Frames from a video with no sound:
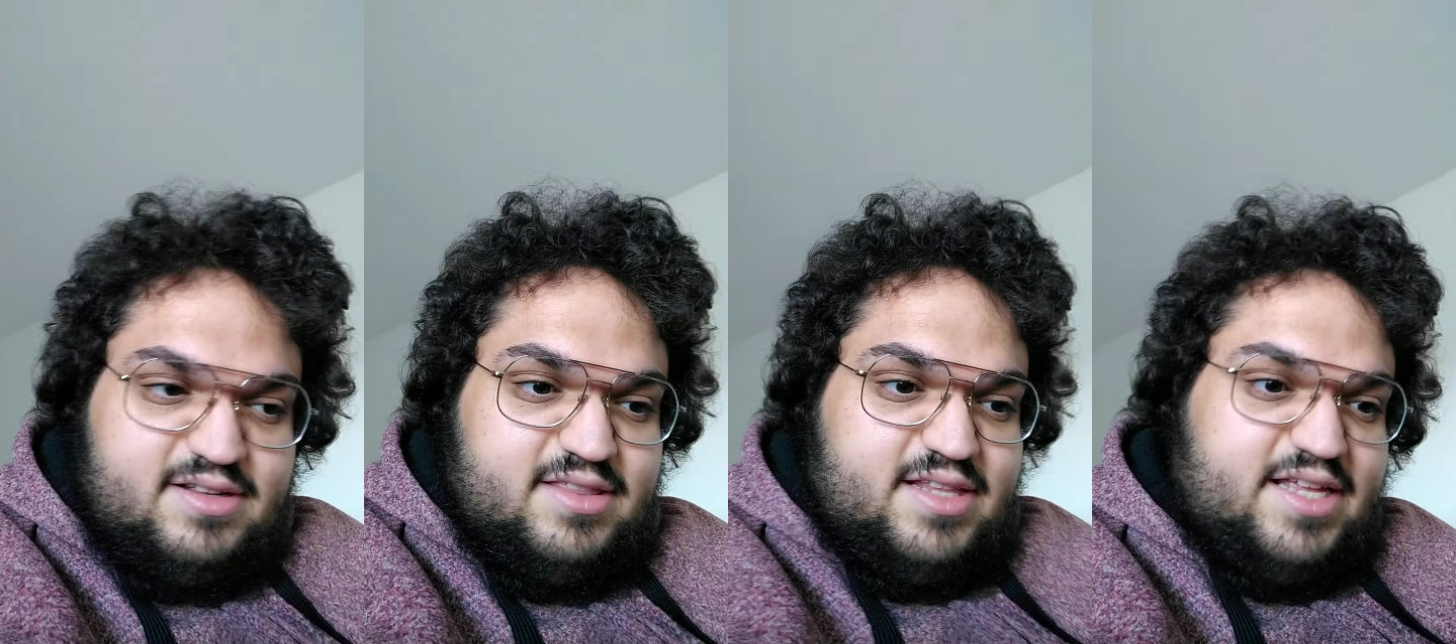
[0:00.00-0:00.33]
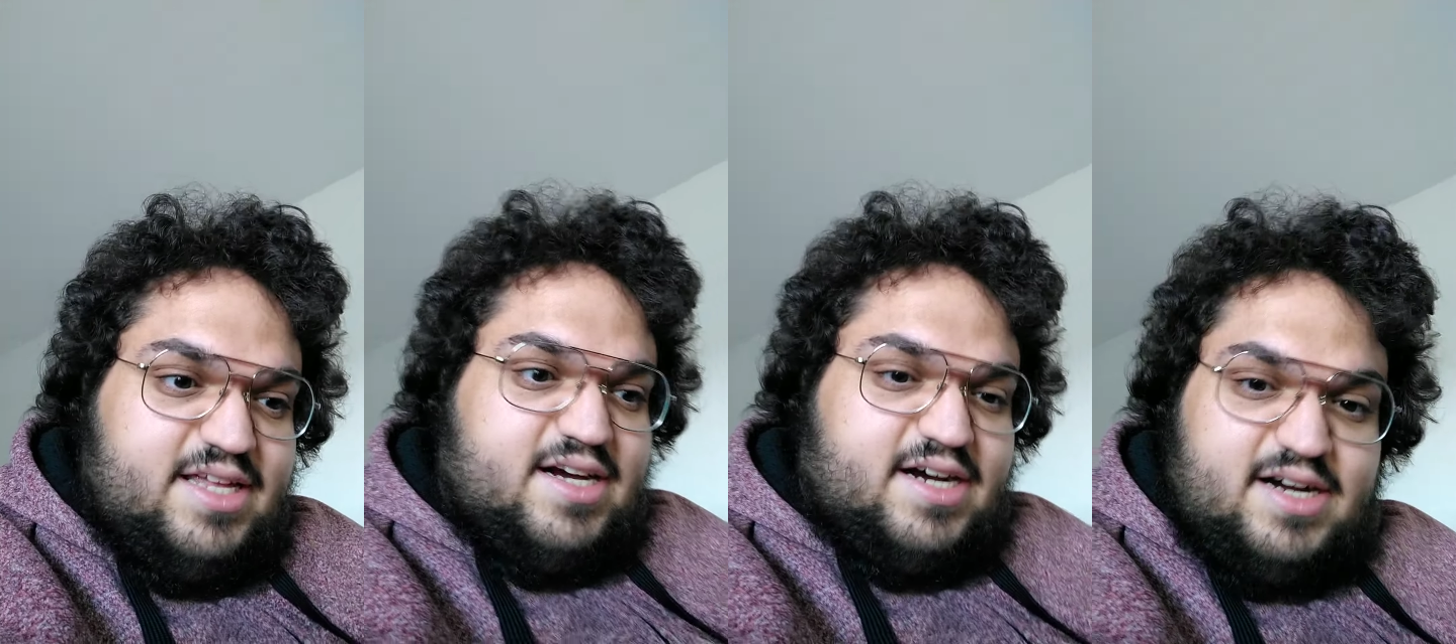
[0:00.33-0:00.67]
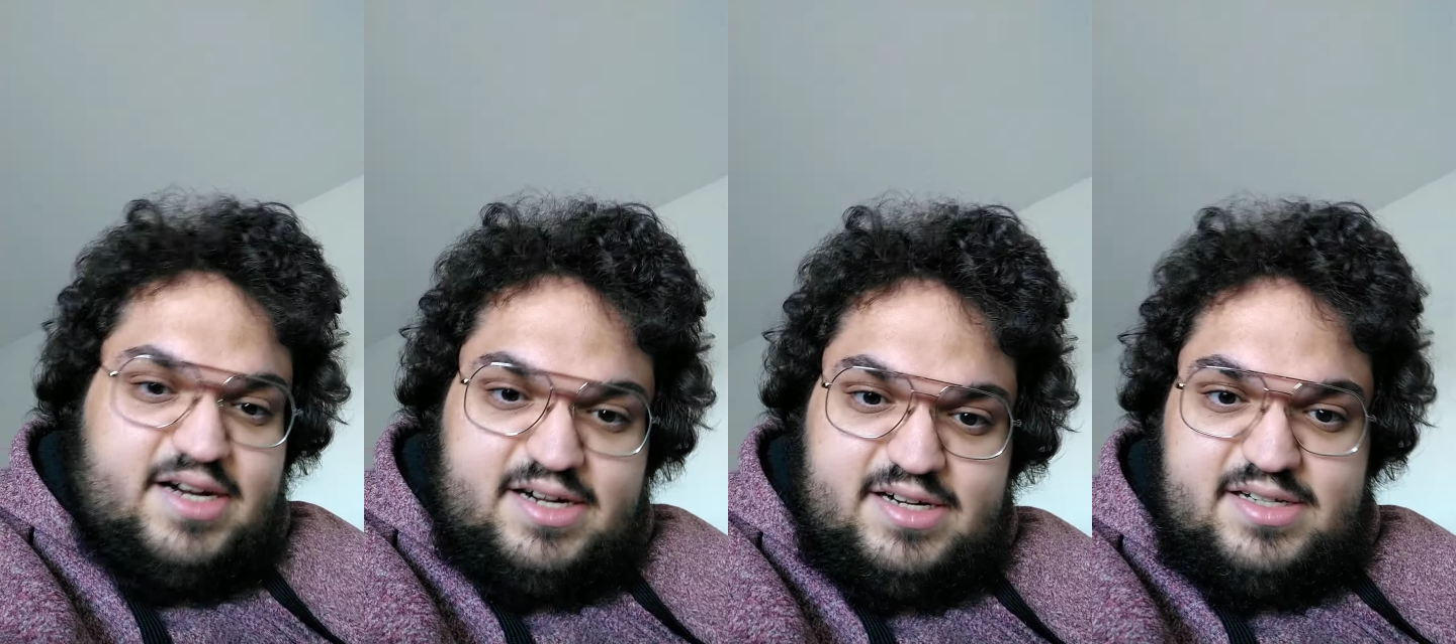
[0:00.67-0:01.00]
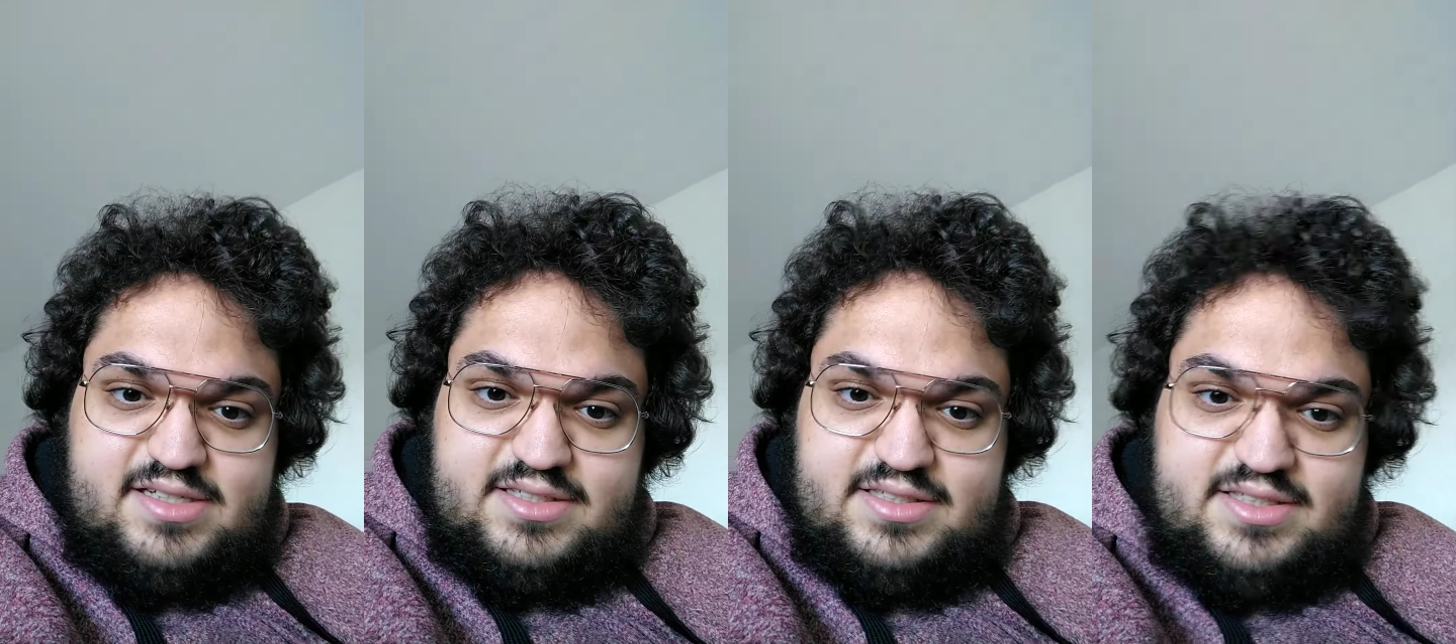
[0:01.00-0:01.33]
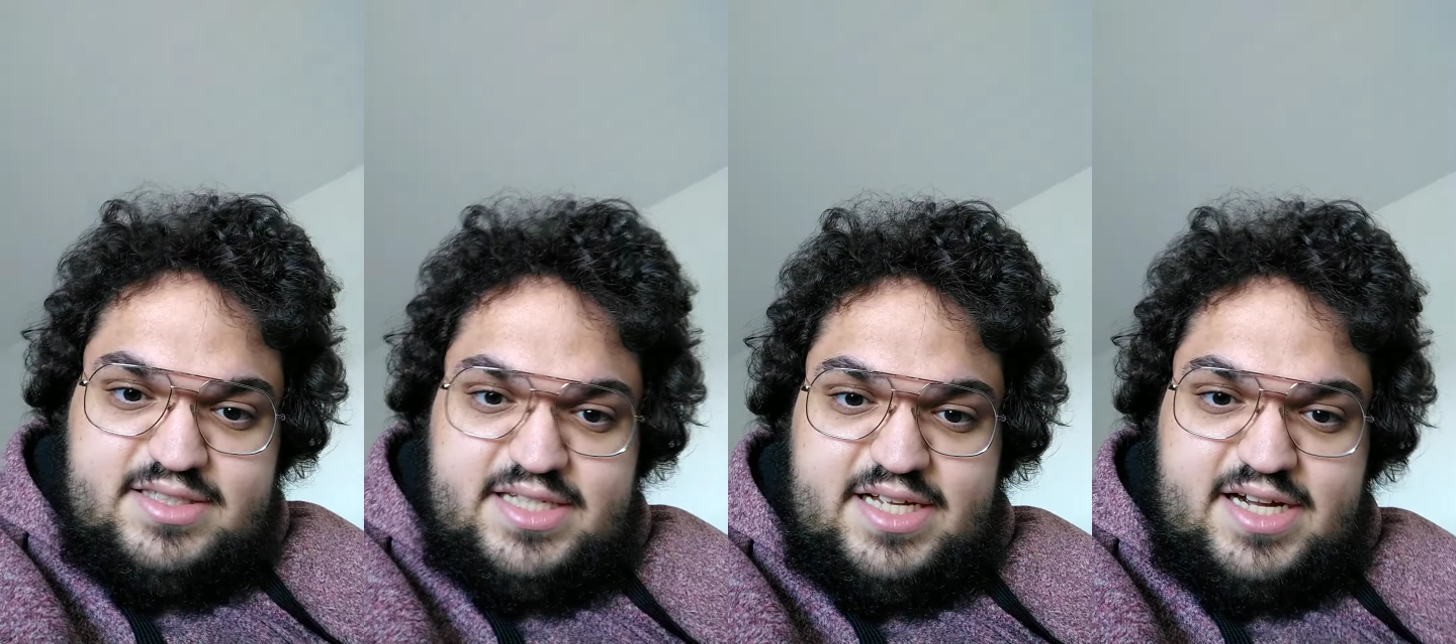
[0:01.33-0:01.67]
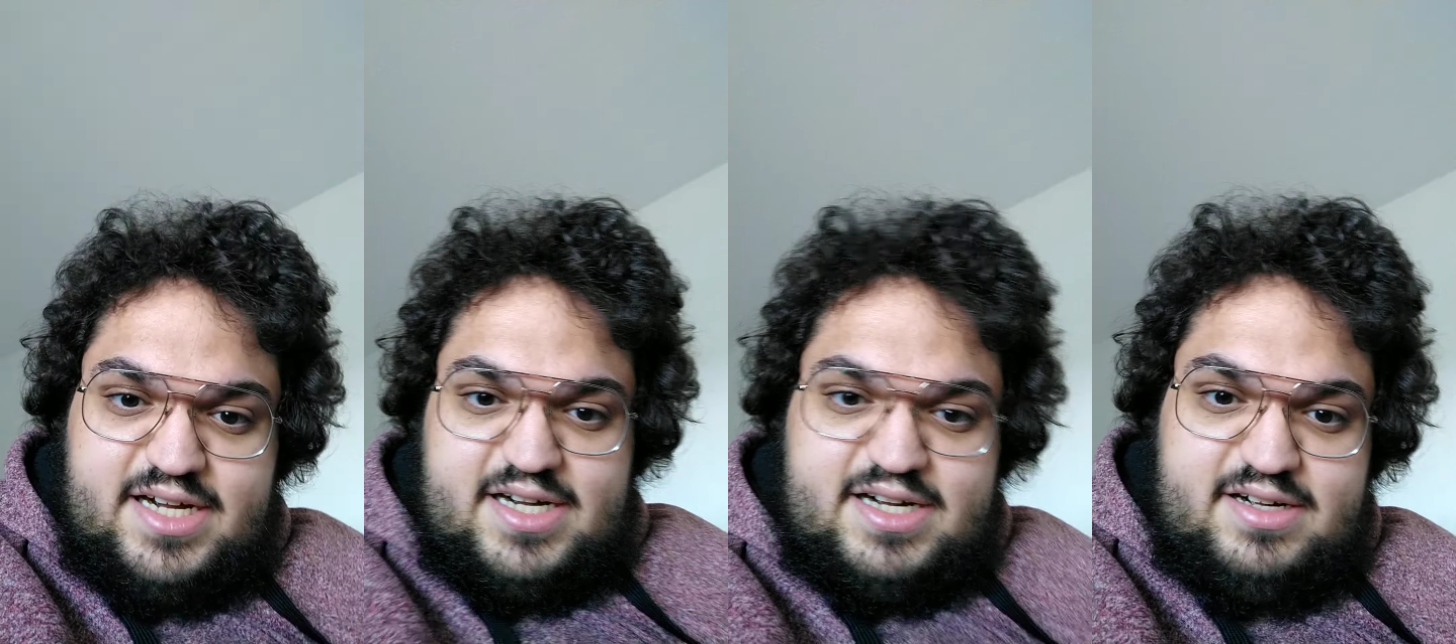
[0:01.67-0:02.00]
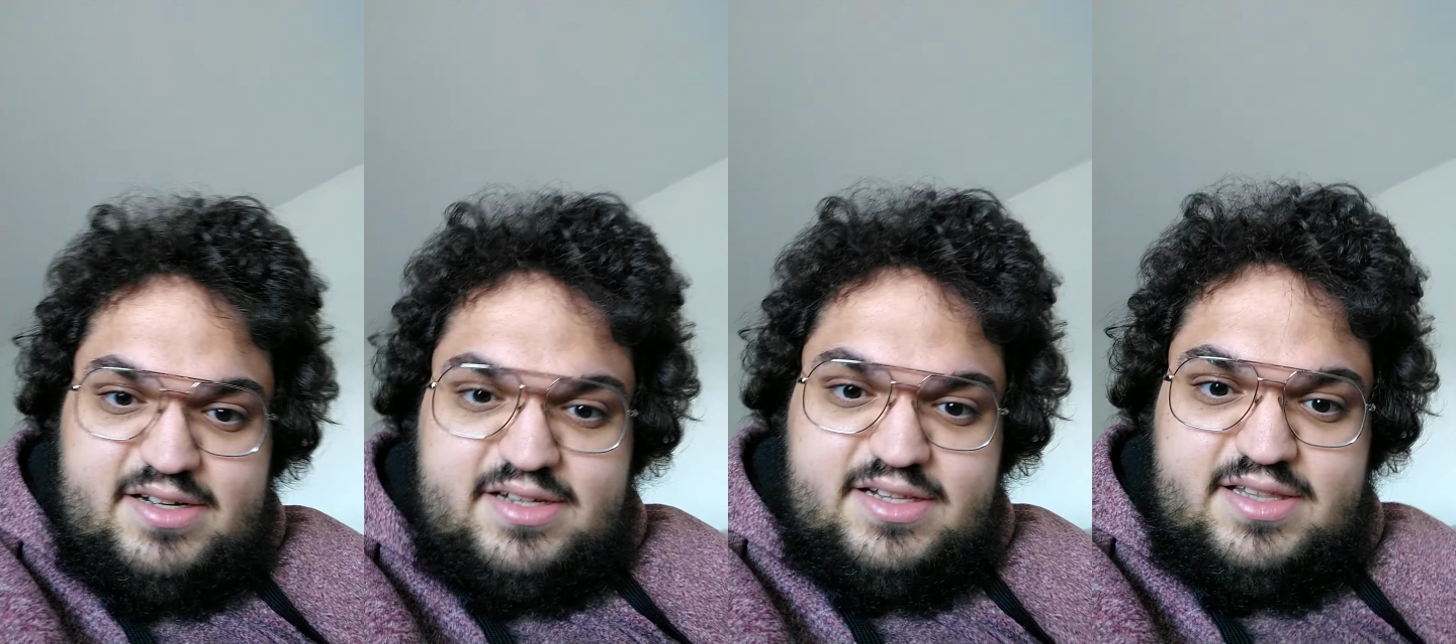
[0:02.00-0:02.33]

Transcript: the, uh, the, uh,